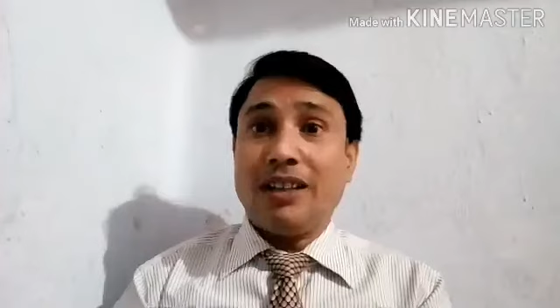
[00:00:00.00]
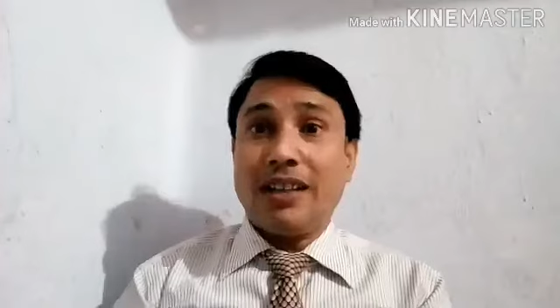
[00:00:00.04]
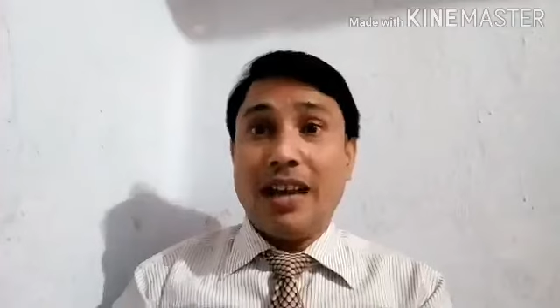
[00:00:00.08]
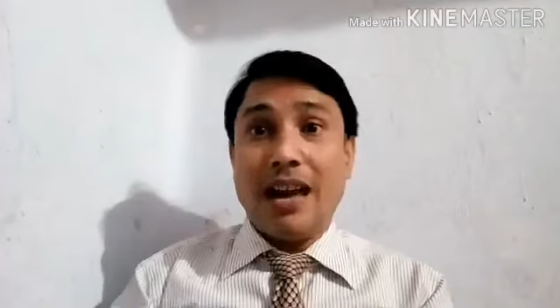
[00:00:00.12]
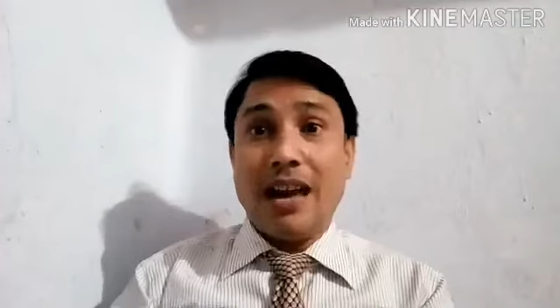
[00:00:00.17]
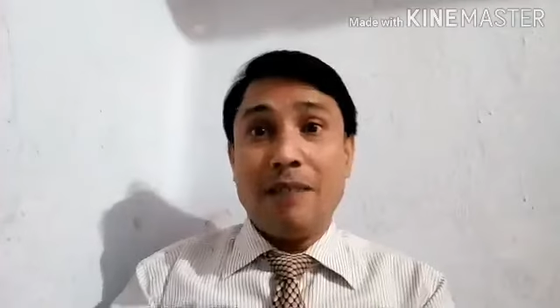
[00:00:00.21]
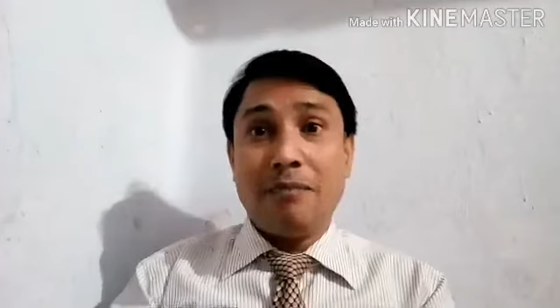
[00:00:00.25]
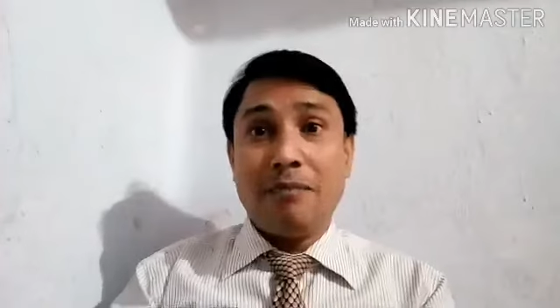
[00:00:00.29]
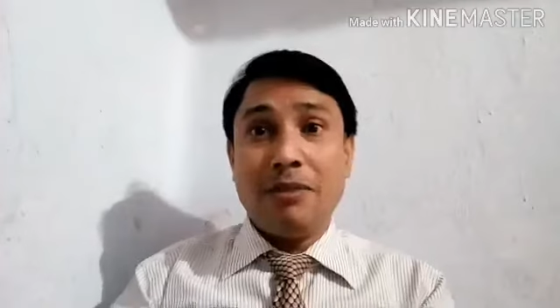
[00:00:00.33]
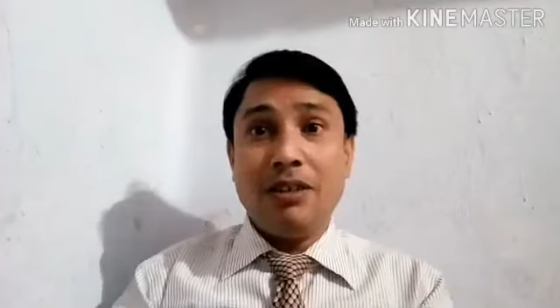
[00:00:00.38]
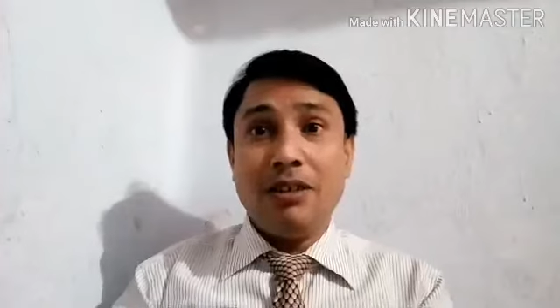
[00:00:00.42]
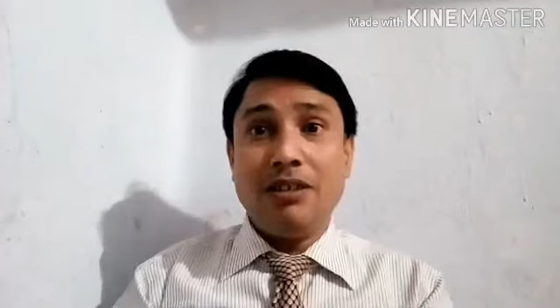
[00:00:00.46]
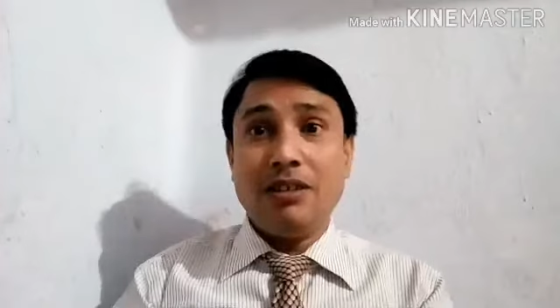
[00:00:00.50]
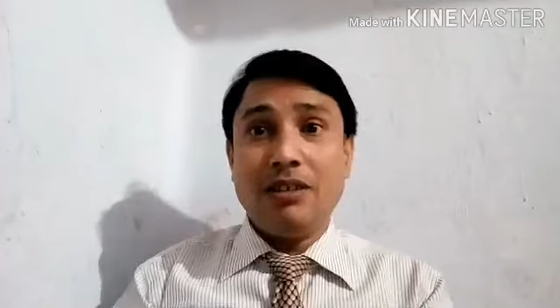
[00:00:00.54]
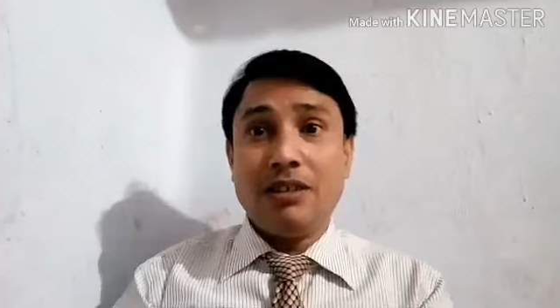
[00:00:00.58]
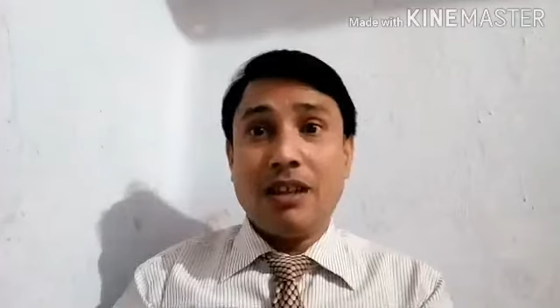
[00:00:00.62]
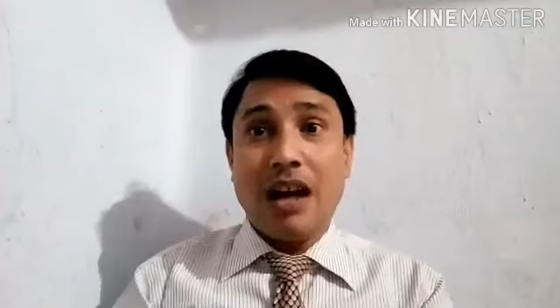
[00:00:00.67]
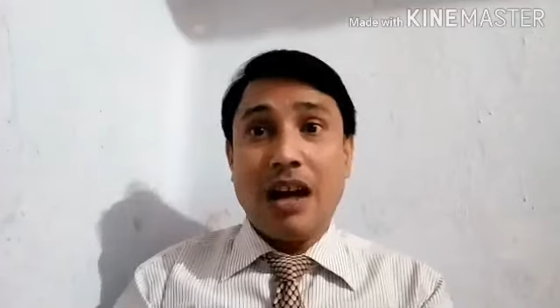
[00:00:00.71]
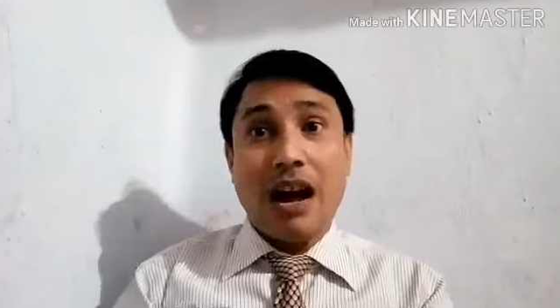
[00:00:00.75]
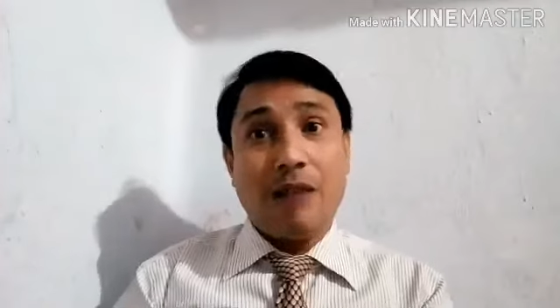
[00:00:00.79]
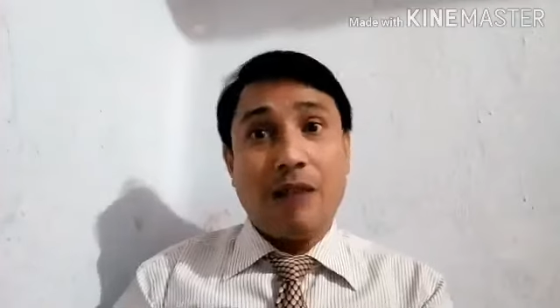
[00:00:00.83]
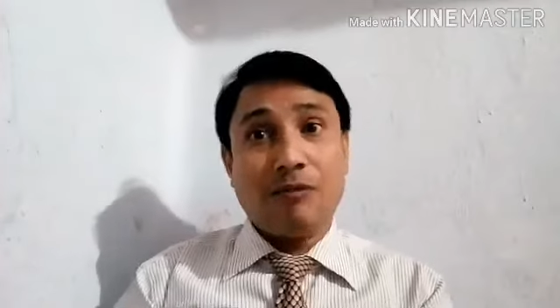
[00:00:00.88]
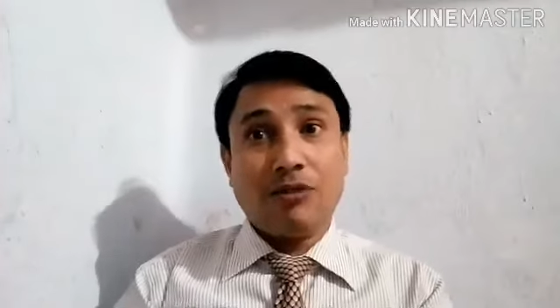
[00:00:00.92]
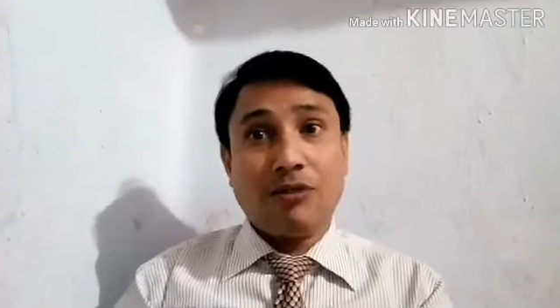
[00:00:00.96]
happened
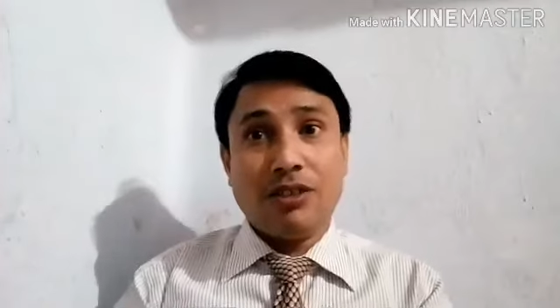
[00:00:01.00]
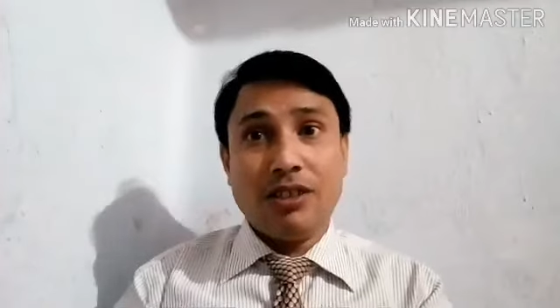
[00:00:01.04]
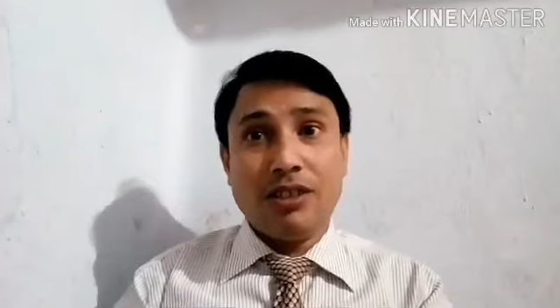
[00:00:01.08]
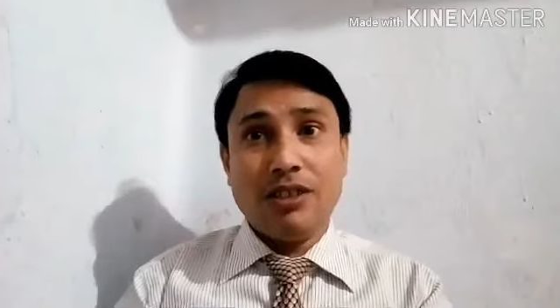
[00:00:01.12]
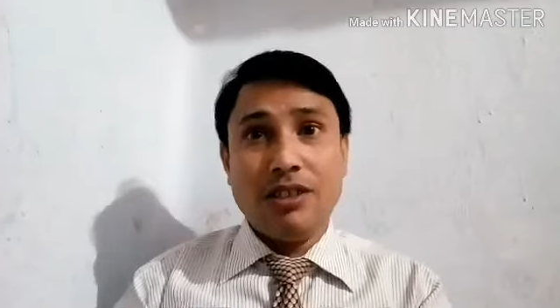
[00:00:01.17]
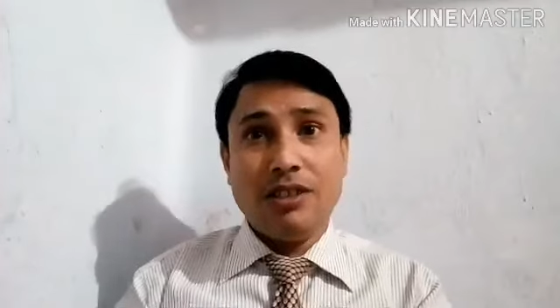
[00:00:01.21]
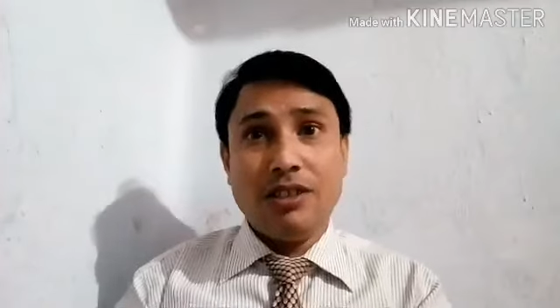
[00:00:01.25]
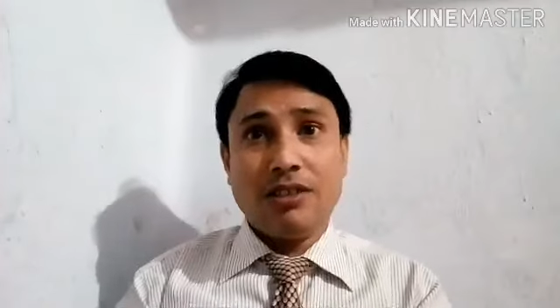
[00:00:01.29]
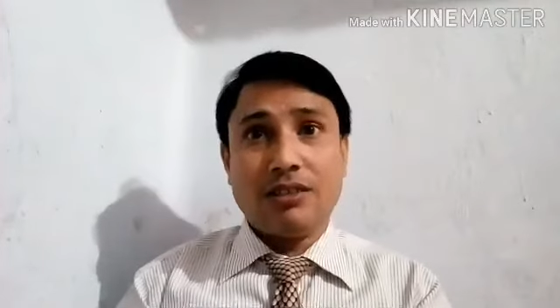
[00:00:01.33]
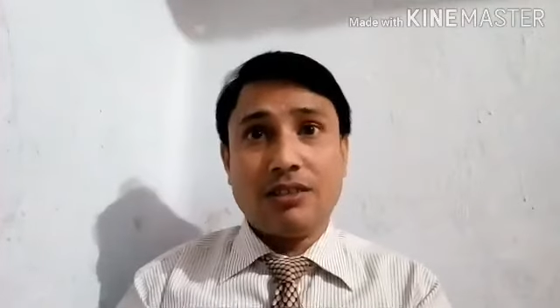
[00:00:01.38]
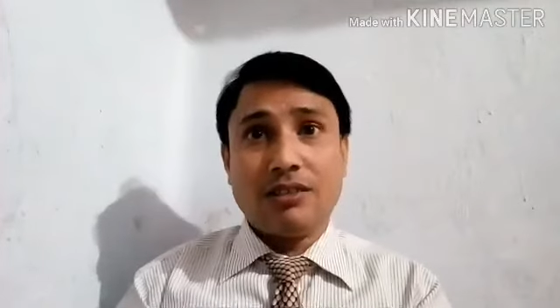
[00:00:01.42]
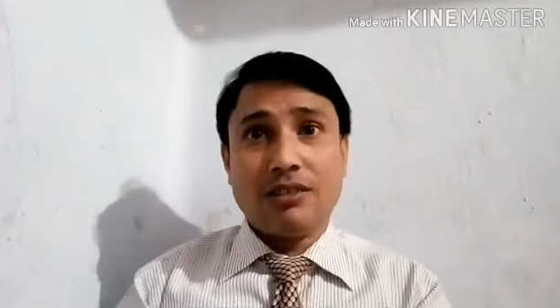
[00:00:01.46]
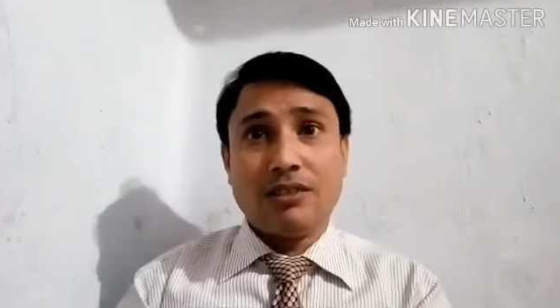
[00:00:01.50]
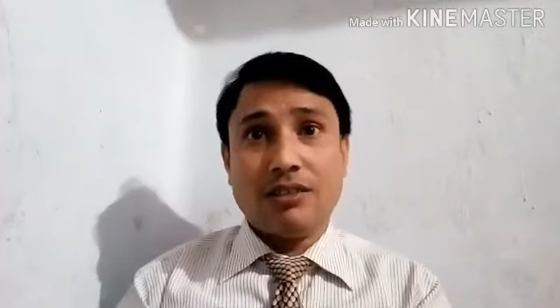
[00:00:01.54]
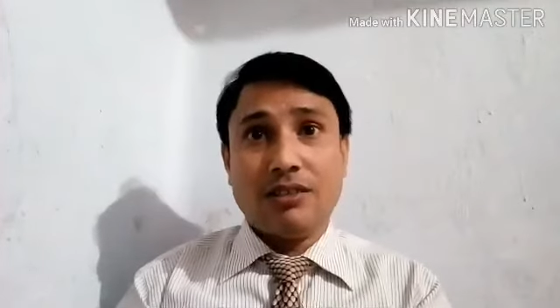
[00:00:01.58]
after it?